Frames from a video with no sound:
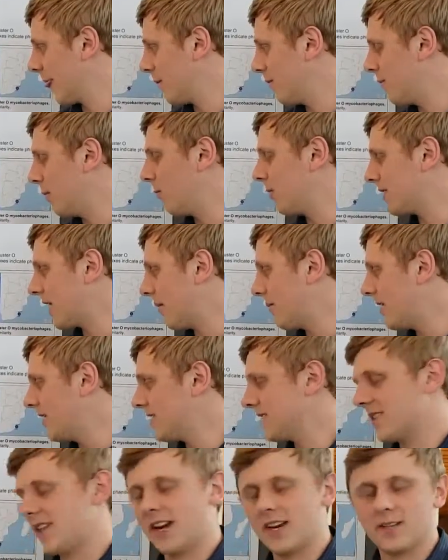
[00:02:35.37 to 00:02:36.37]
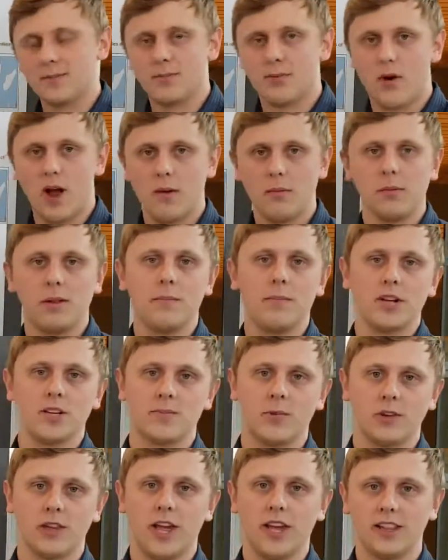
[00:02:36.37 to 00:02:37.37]
But what that means is that it's probably
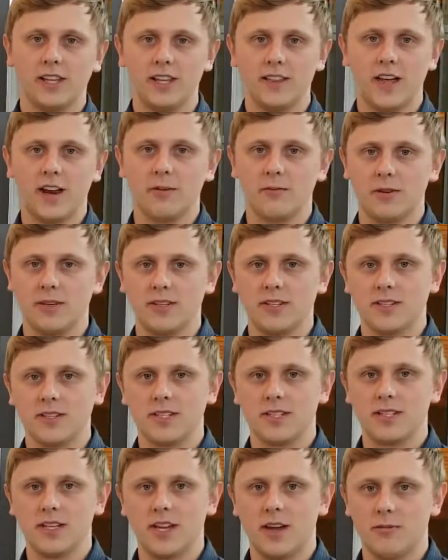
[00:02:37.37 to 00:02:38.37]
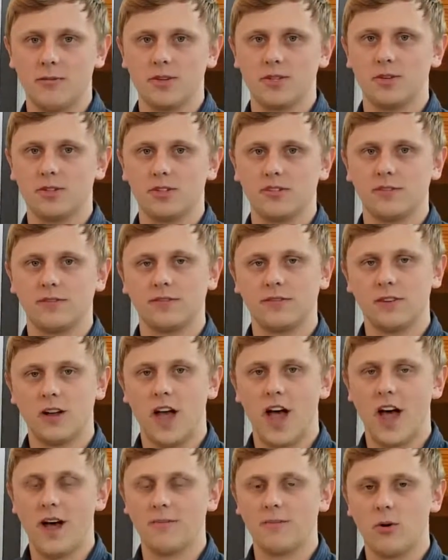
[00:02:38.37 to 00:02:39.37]
much more likely that it was a result of
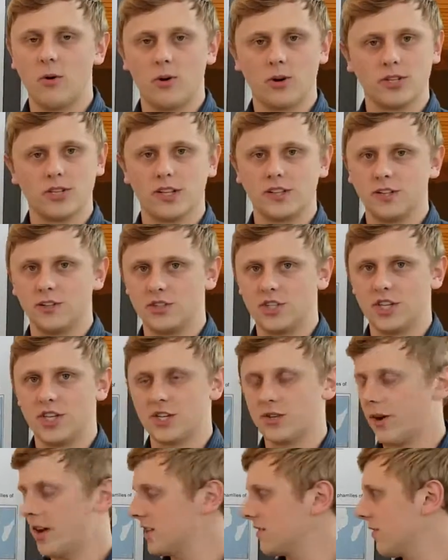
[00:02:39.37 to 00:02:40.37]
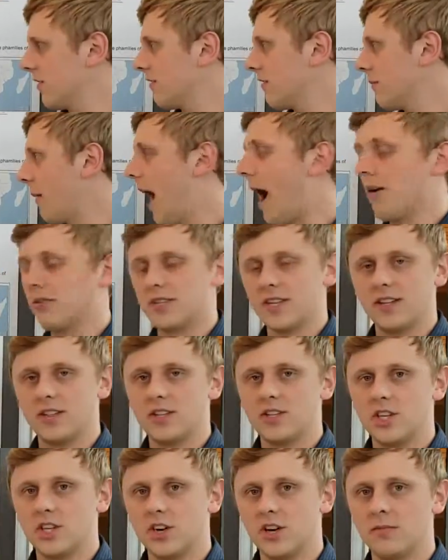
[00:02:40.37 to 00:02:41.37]
horizontal gene transfer from outside
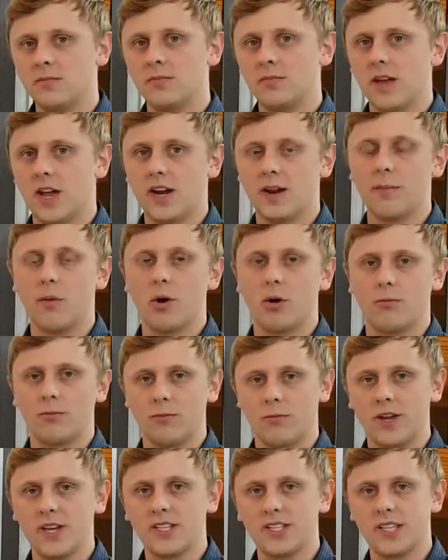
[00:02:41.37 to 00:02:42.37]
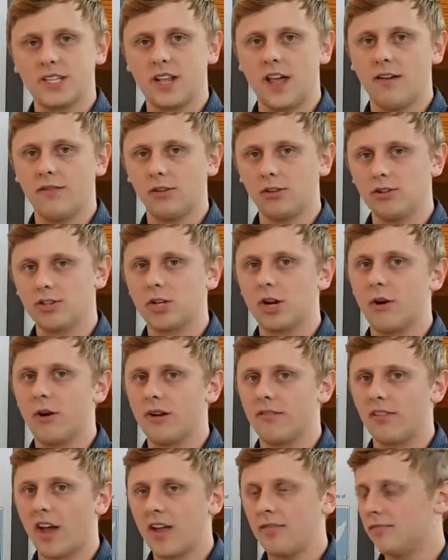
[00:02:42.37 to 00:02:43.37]
the genome and a more recent evolutionary
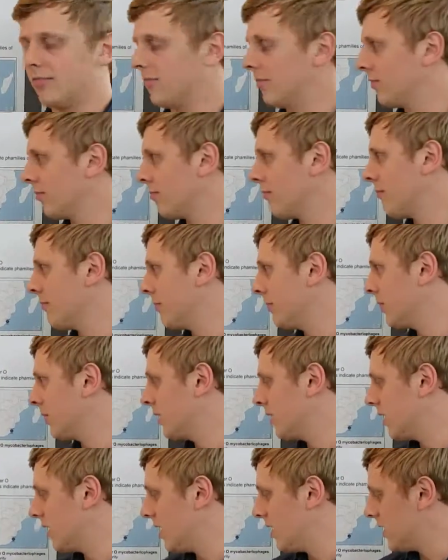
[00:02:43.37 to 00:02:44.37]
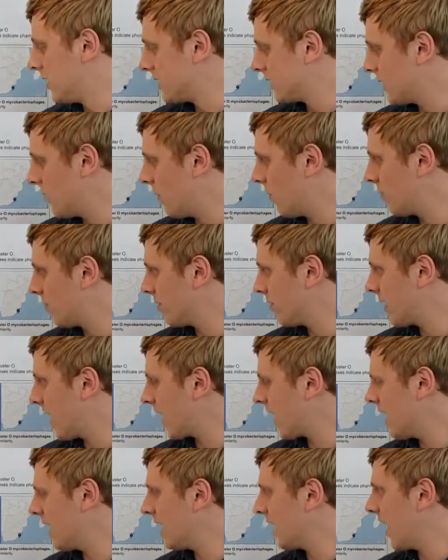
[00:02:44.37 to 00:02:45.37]
event. So
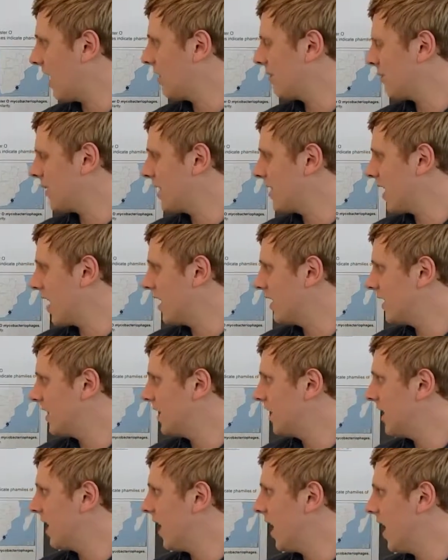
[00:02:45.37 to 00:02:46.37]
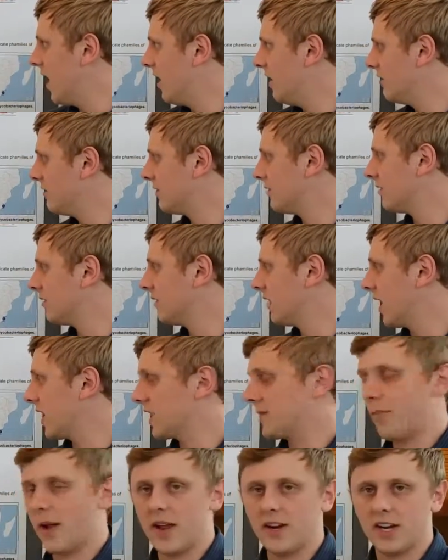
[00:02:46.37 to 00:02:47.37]
that kind of gave me the idea of
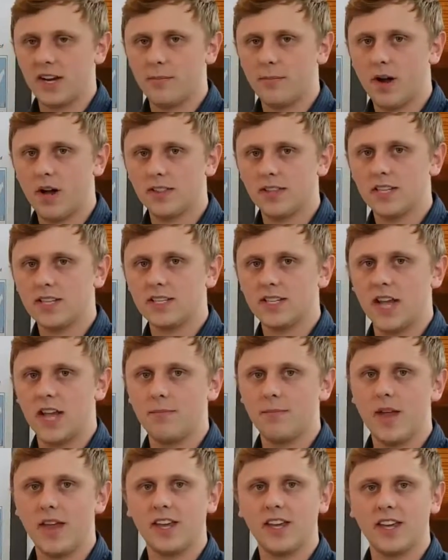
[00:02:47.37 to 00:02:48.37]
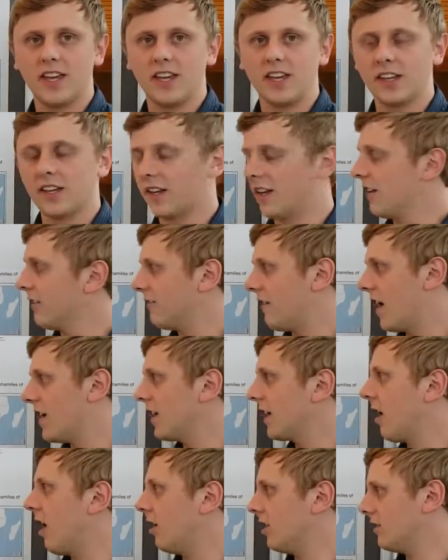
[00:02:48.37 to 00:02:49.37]
expanding upon this and
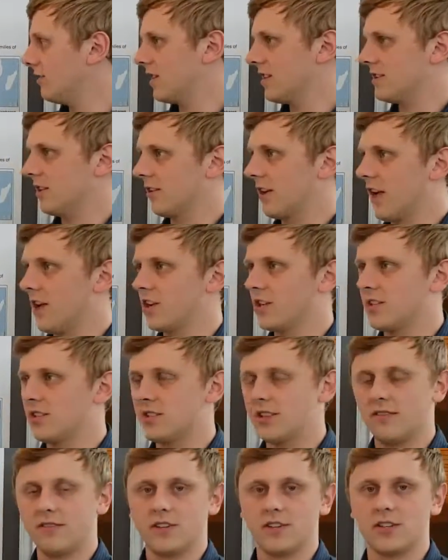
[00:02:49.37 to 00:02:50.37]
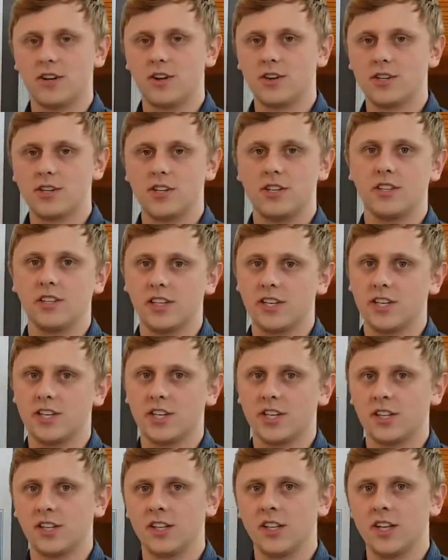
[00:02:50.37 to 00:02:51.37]
finding all of these locations of insertion and deletion,